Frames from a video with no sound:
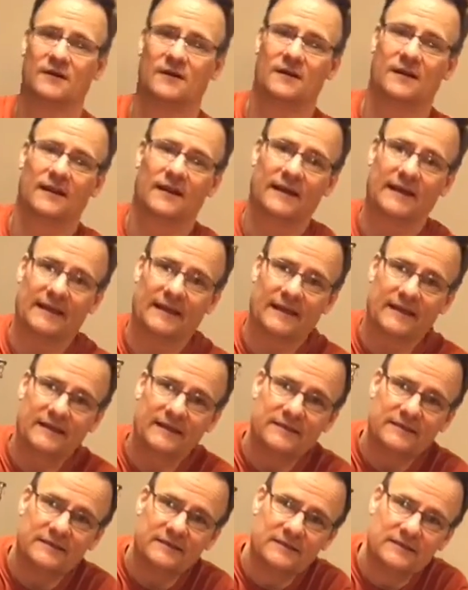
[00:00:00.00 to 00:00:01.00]
Like
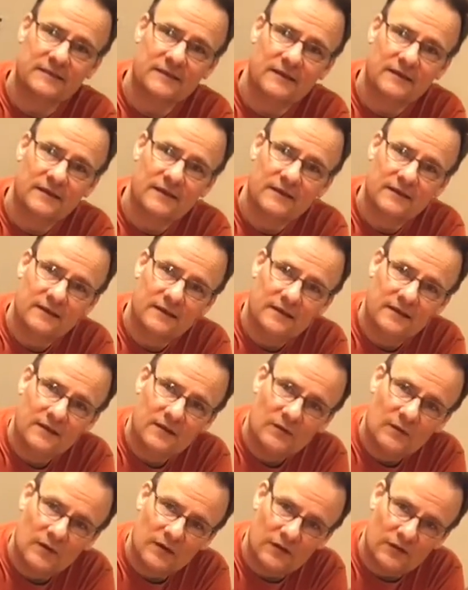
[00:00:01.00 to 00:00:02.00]
these,
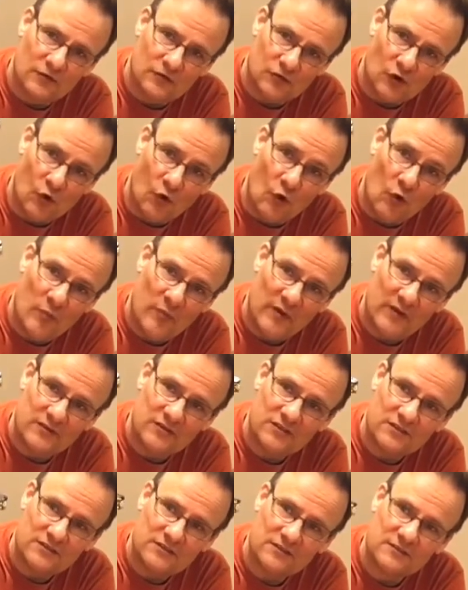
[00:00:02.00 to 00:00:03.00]
one of those hole
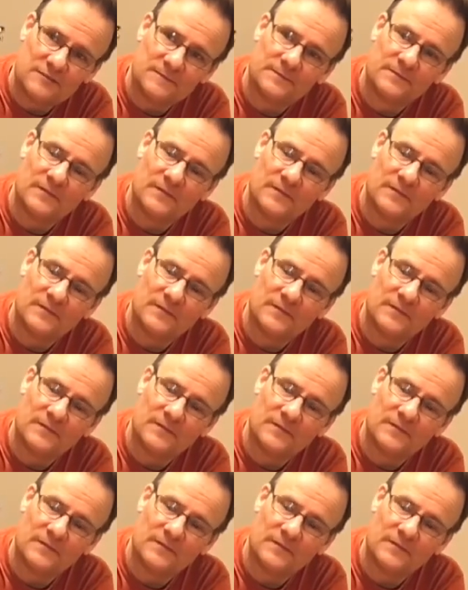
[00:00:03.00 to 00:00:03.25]
punches.